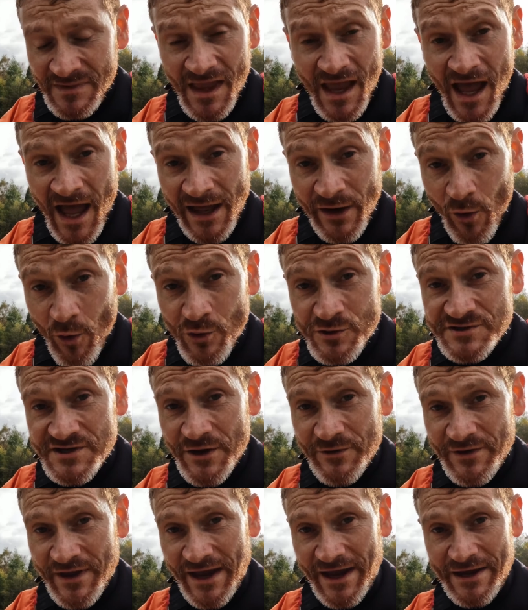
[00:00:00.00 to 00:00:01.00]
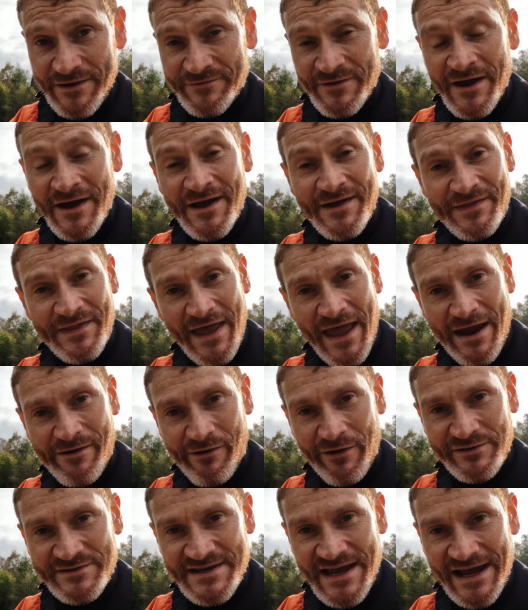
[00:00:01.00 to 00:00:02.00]
and also gave the
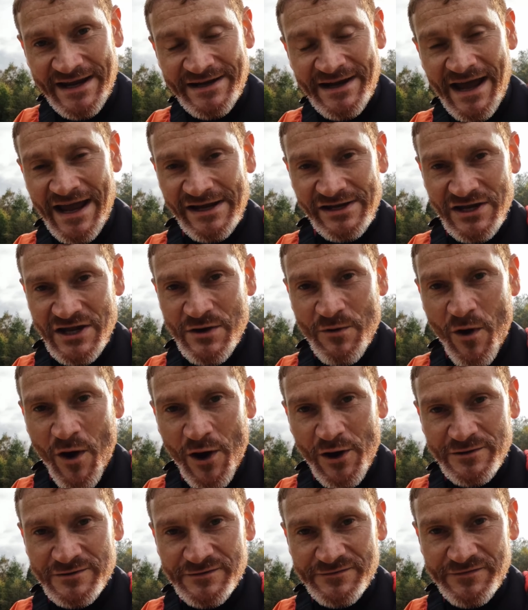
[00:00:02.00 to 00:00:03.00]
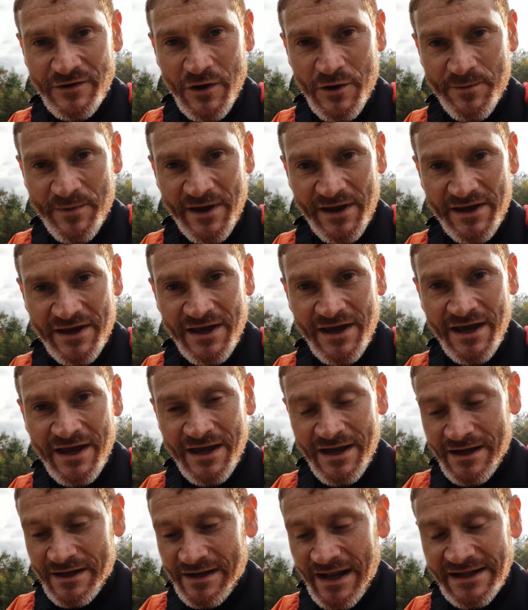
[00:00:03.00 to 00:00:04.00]
Hero 10 a new hydrophobic
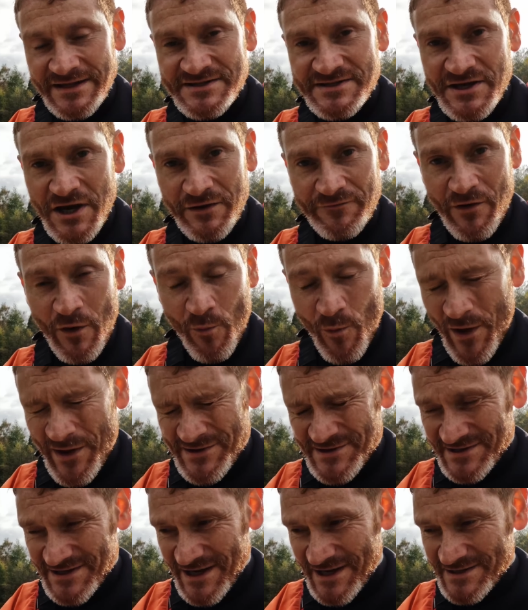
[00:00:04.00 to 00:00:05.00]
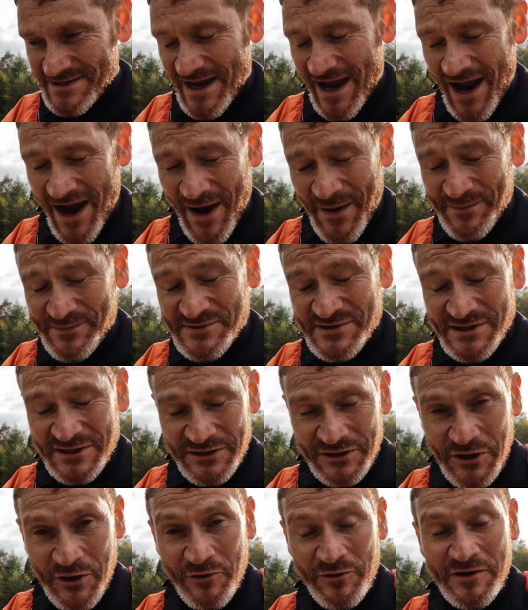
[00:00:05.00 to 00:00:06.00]
lens cover, which is
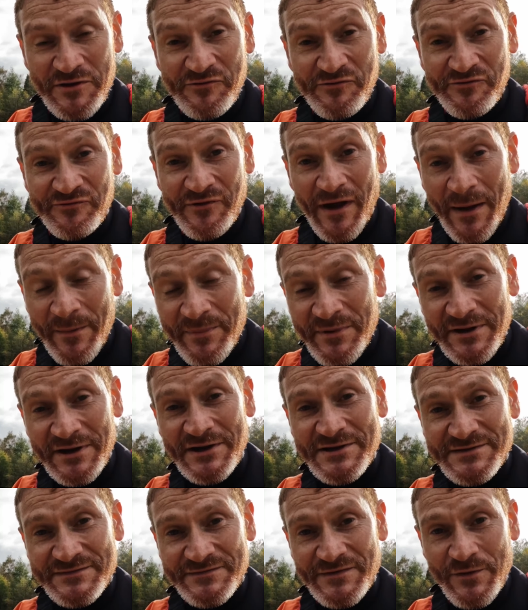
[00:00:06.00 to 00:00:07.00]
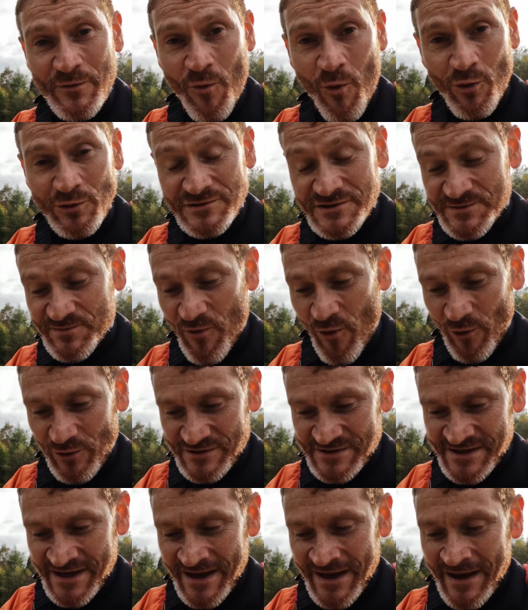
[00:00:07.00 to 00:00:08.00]
absolutely fabulous for water
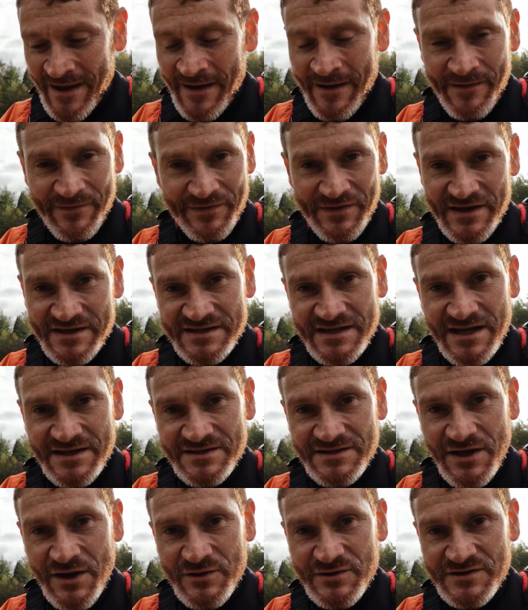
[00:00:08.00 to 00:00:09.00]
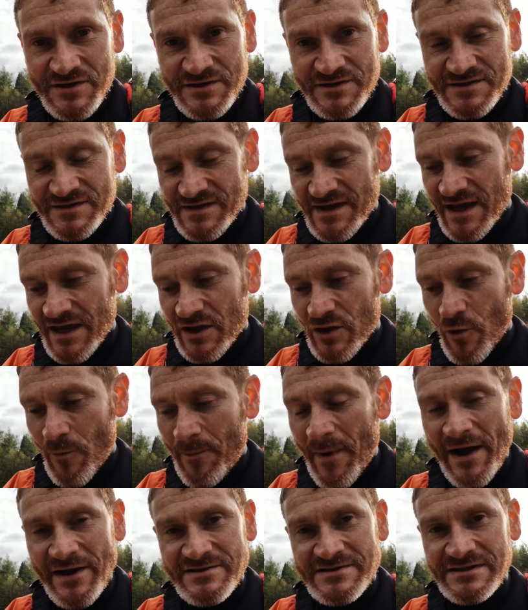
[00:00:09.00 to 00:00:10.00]
sports. This has no such thing. You're
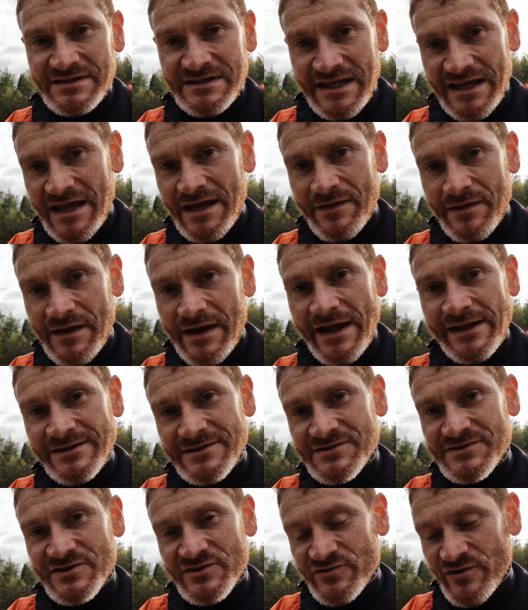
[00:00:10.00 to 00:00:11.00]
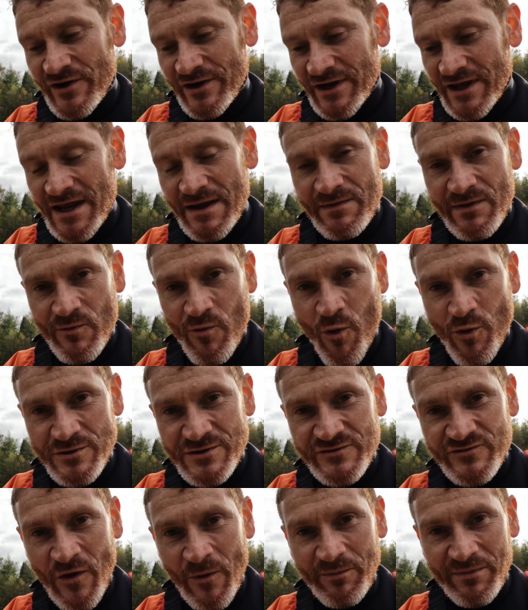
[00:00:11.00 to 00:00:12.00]
back to licking the lens to try and keep the
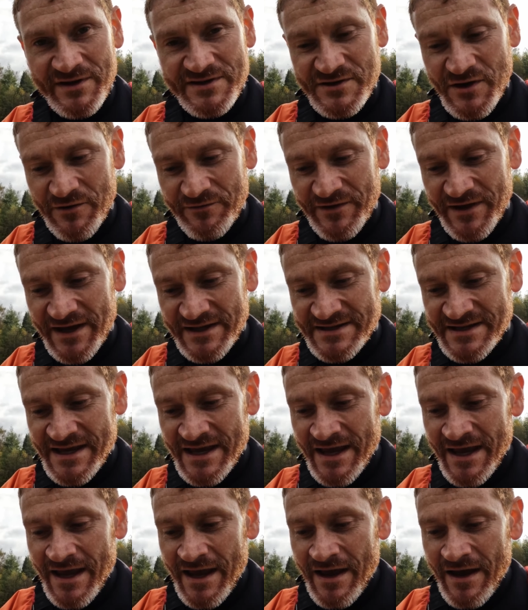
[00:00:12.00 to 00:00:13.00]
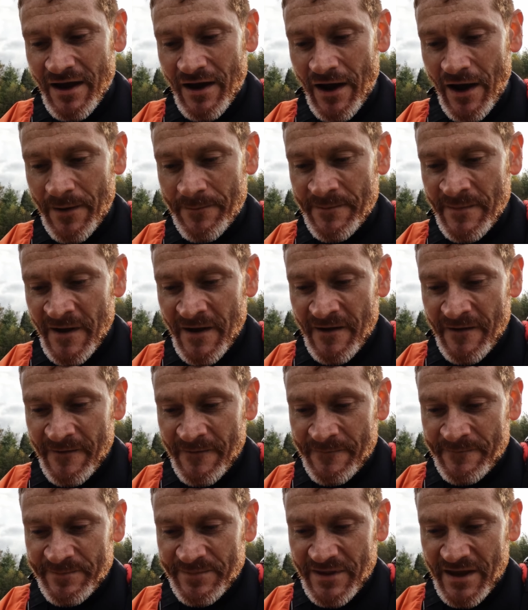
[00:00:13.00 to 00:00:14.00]
water droplets off it,
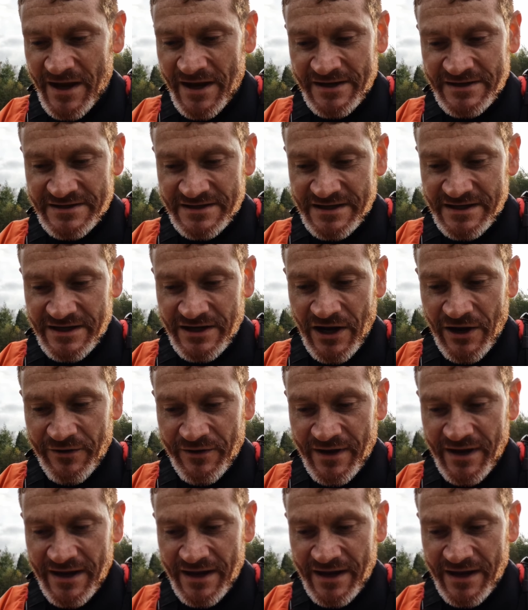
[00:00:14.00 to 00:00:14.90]
and you know,